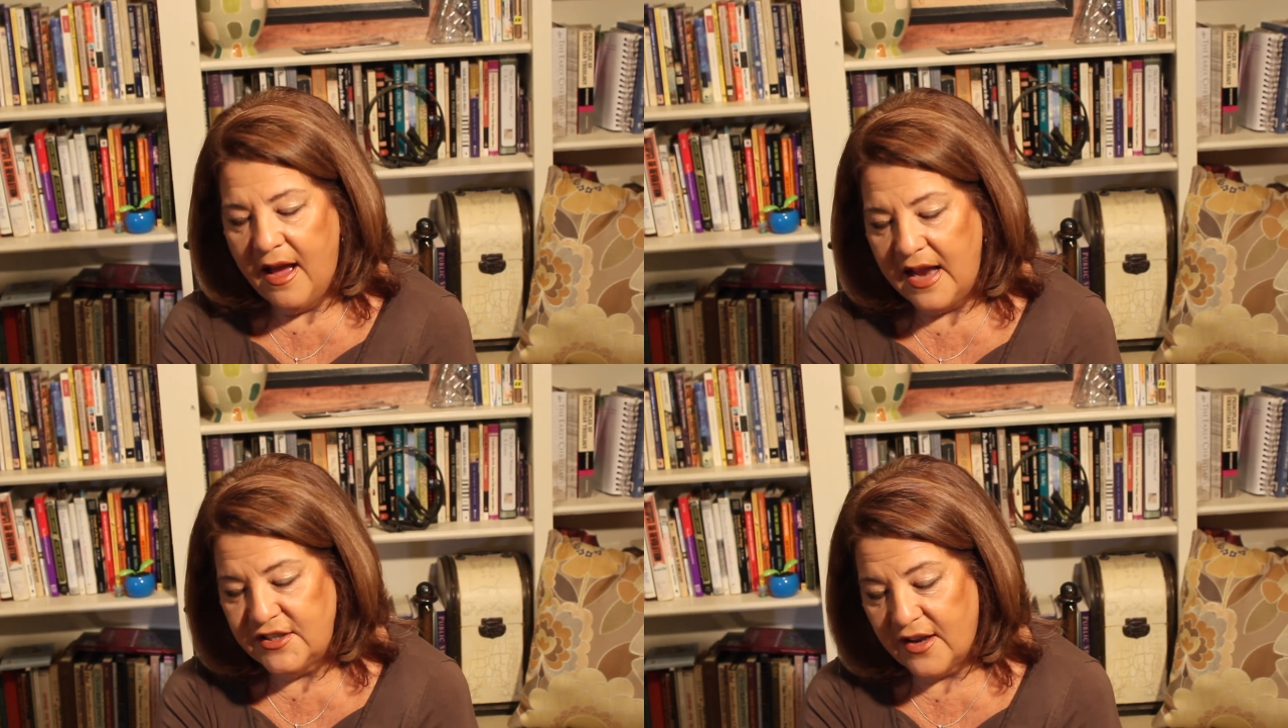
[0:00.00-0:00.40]

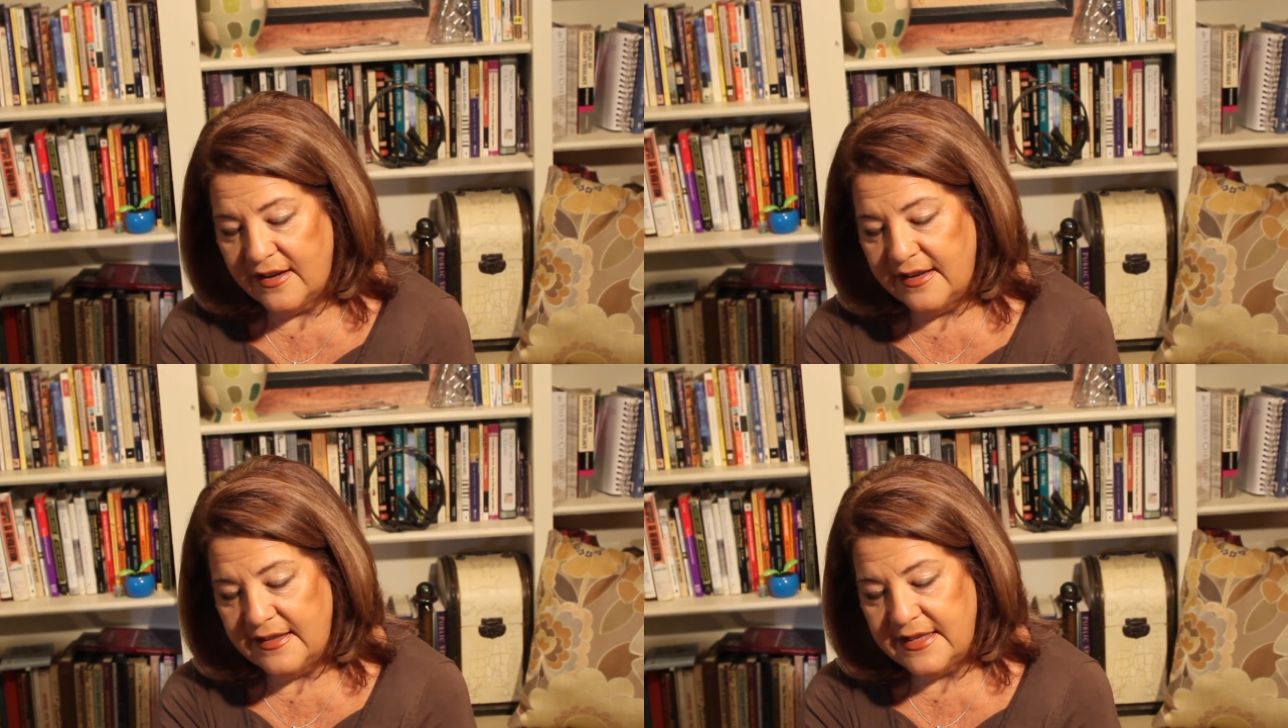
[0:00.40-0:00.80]
I
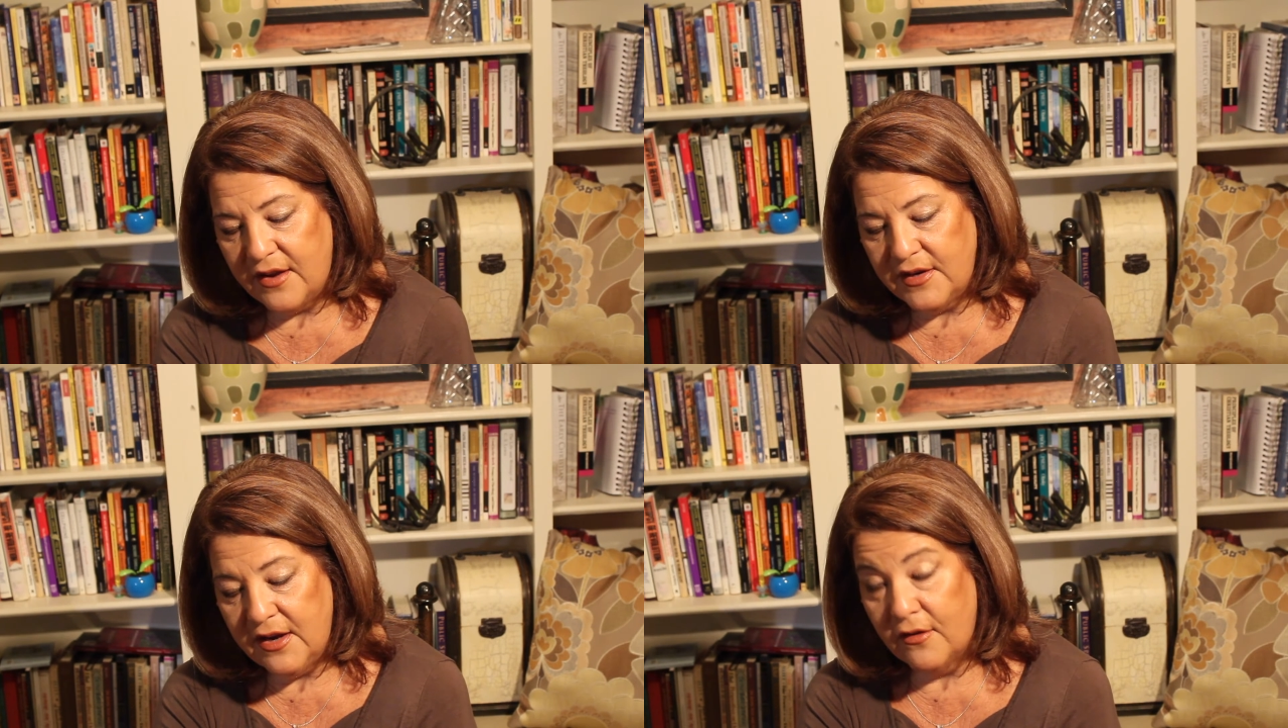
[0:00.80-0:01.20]
jotted it
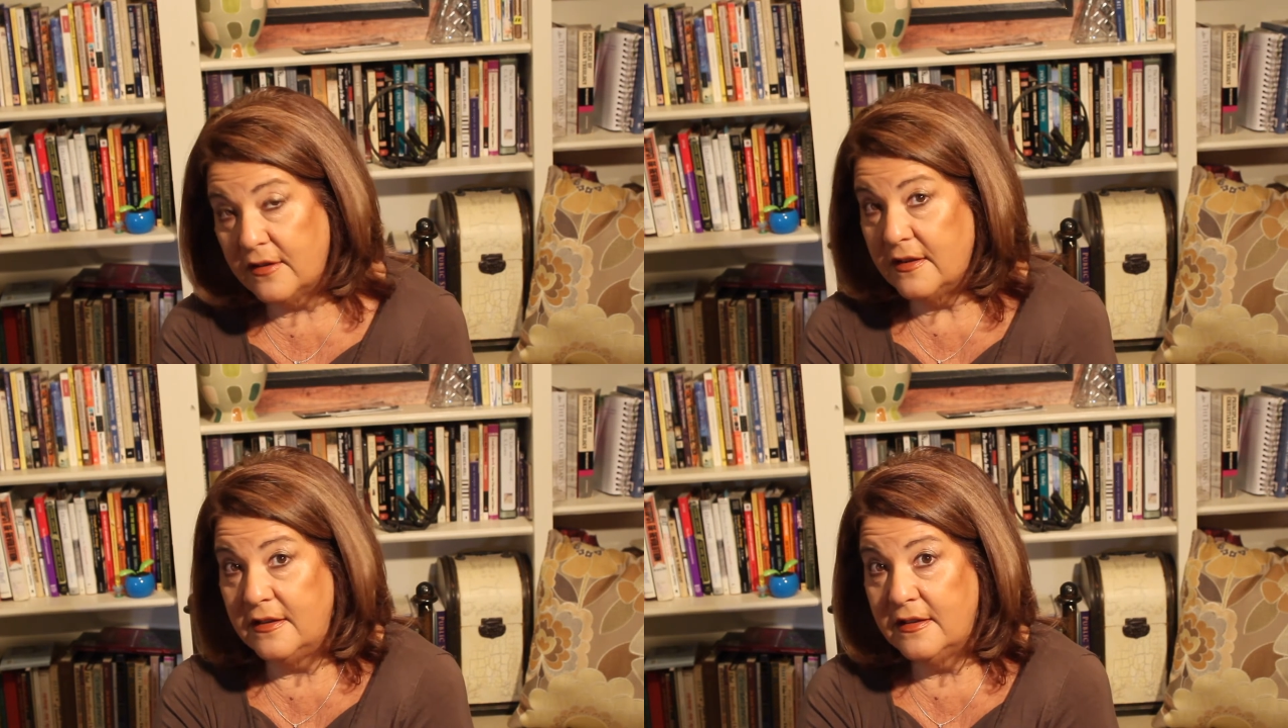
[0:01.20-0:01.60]
down here
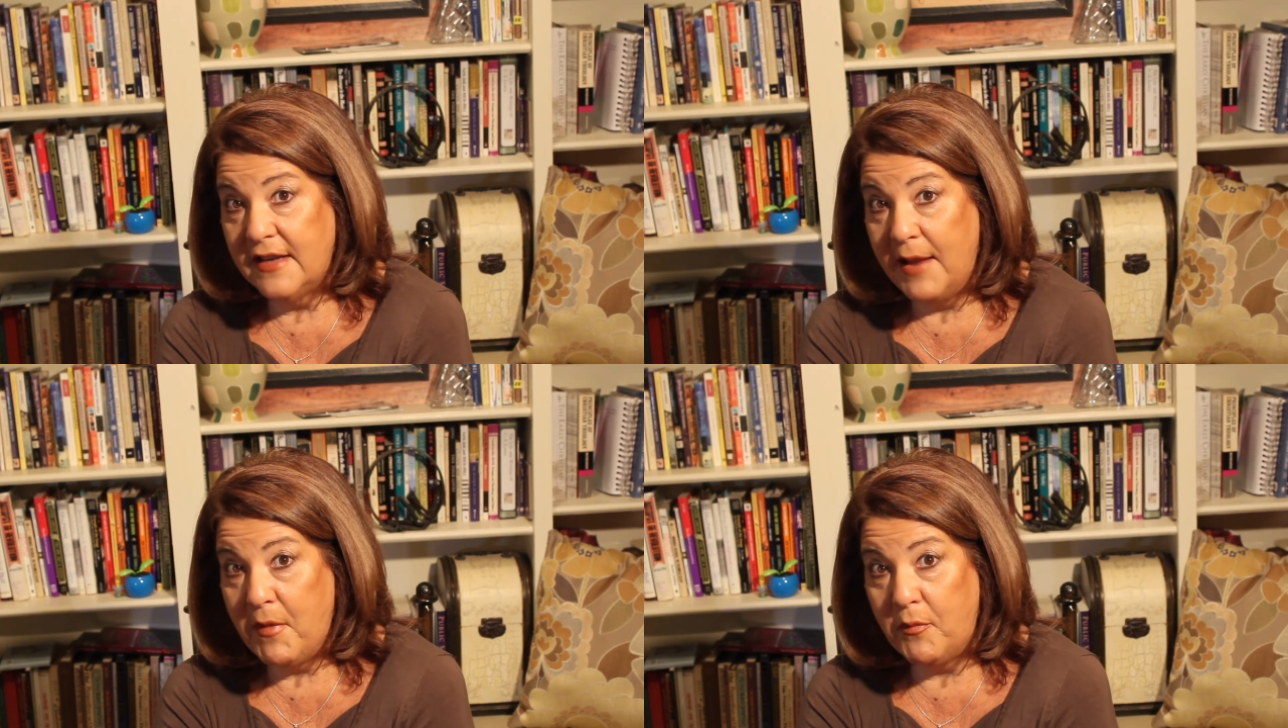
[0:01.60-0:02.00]
because I just
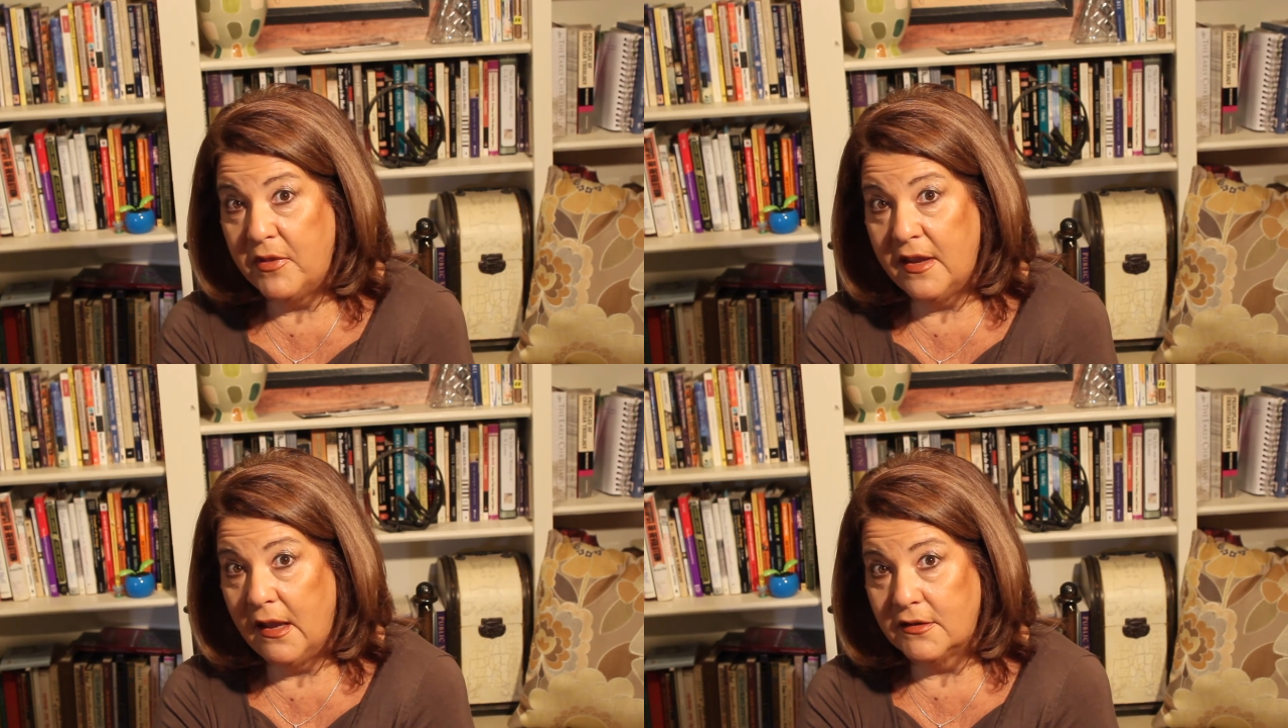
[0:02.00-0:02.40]
came up
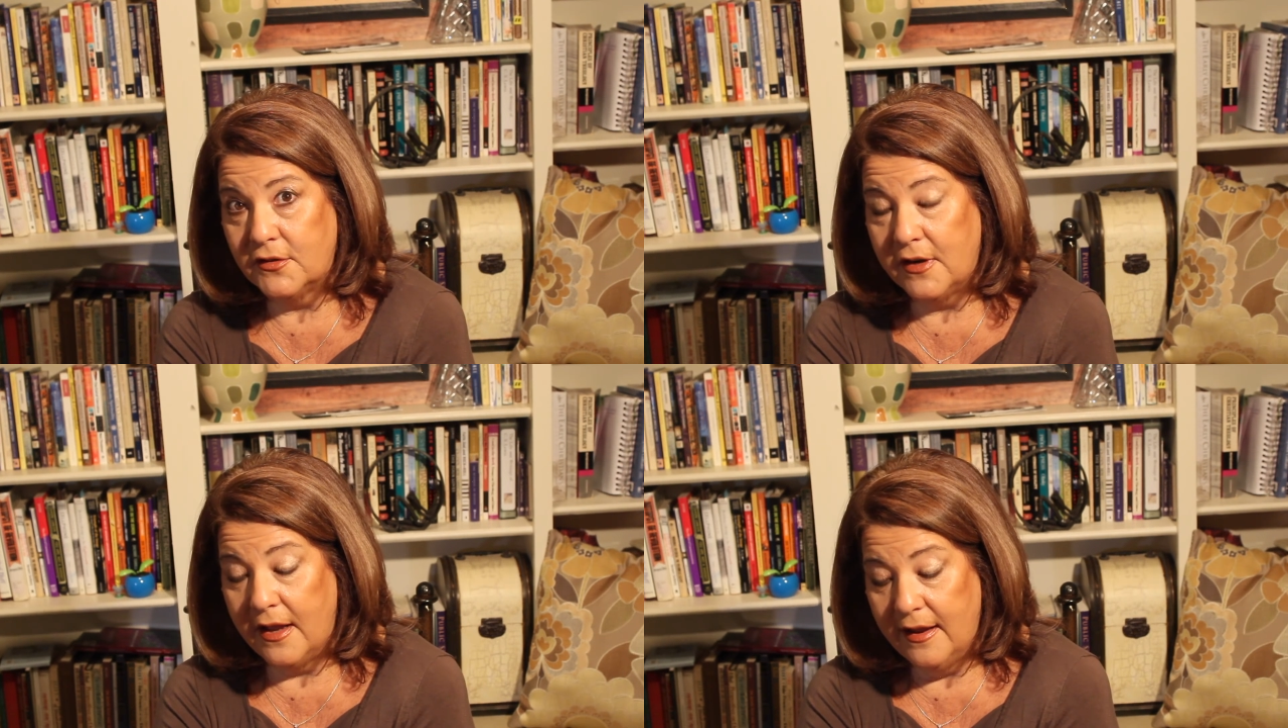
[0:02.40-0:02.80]
with it
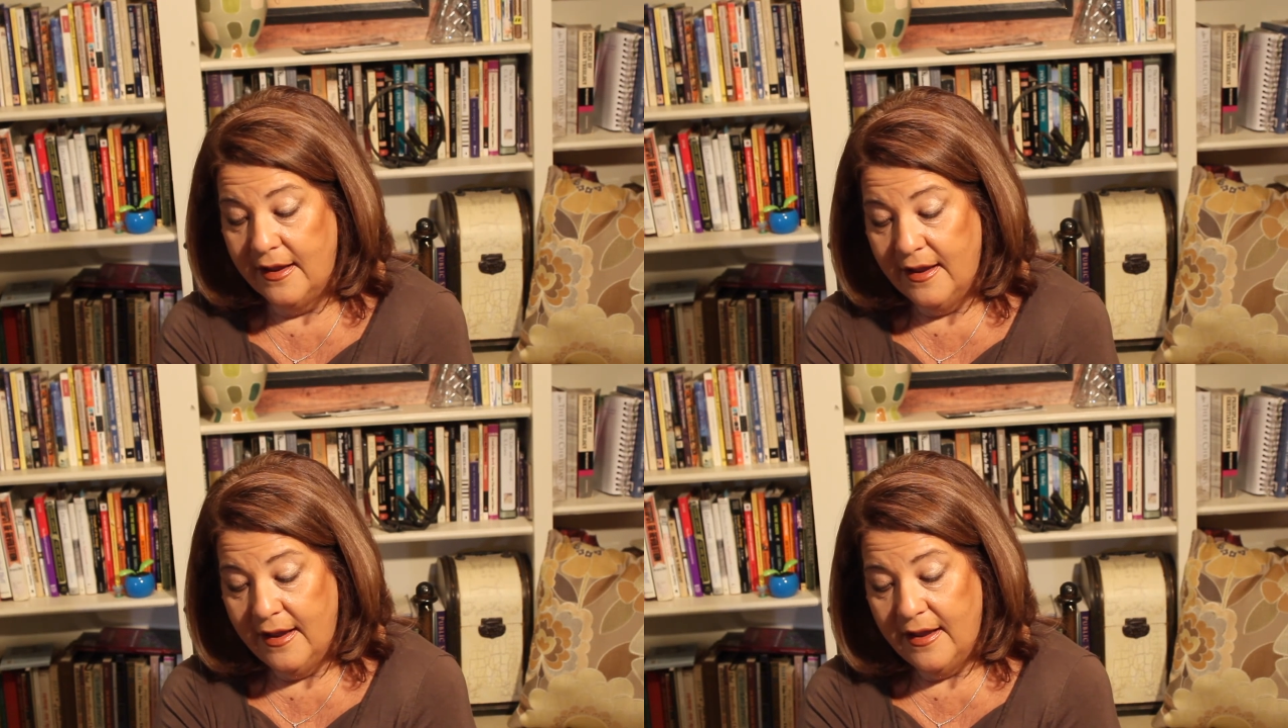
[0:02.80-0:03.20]
yesterday,
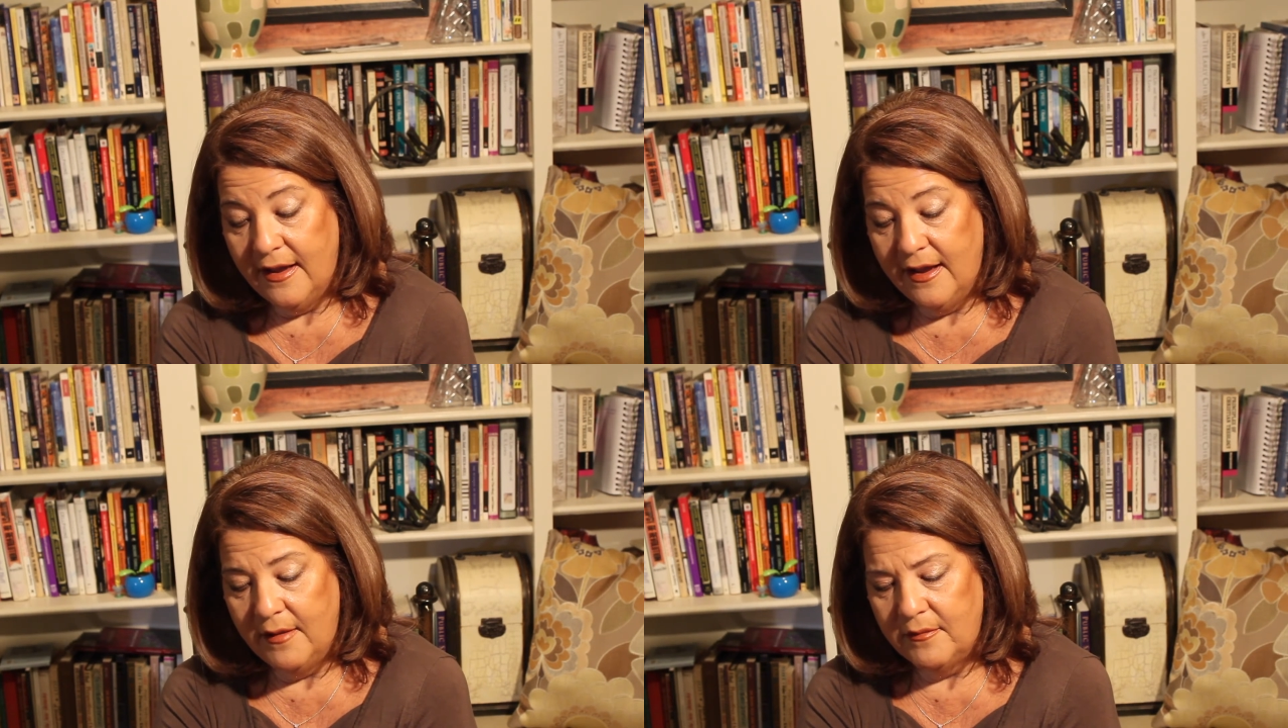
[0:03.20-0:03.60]

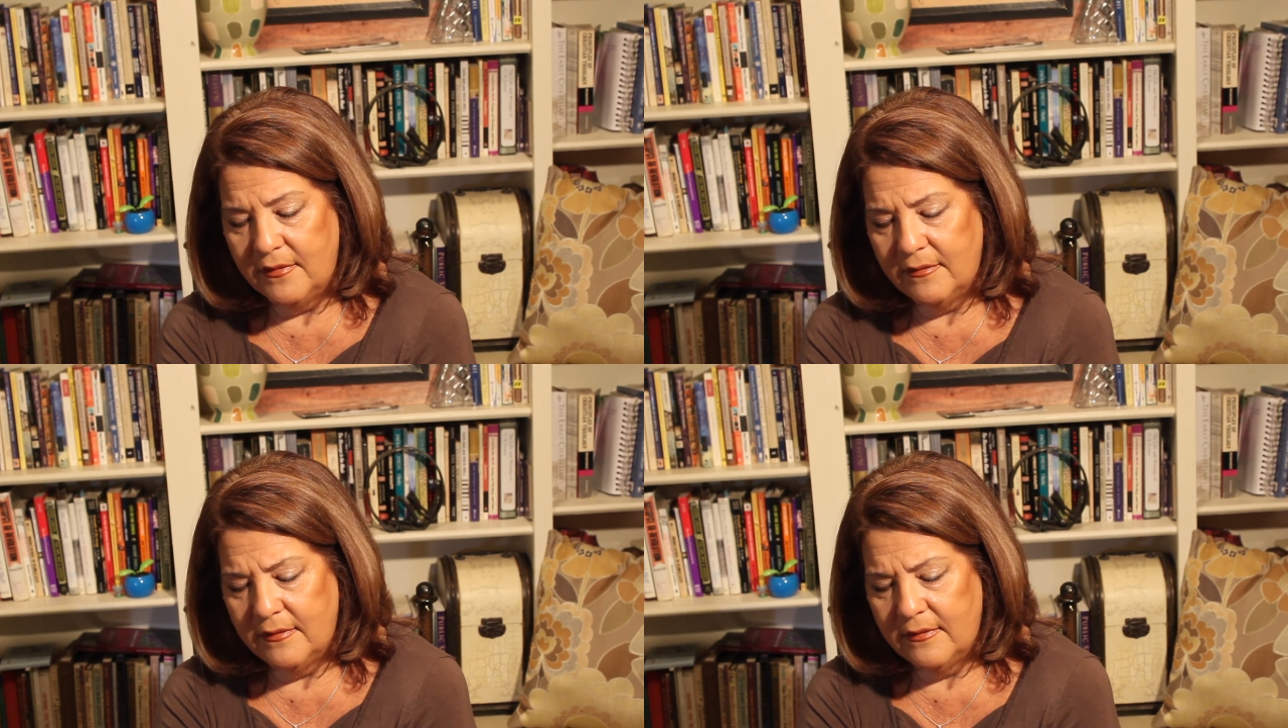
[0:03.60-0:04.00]
um,